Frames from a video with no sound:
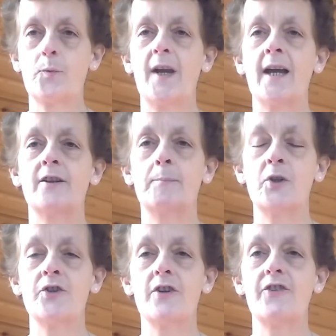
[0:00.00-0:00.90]
We had
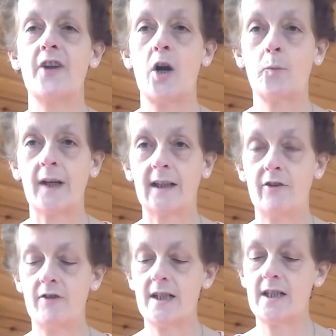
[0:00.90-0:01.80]
abundance in our weekly
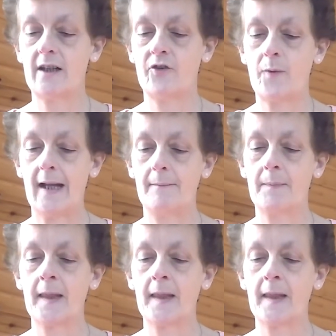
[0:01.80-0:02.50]
reading as well.